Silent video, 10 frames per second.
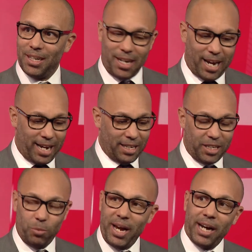and
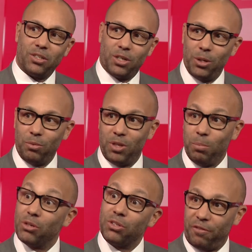did we execute the
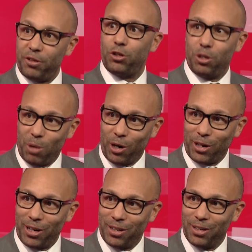most efficient market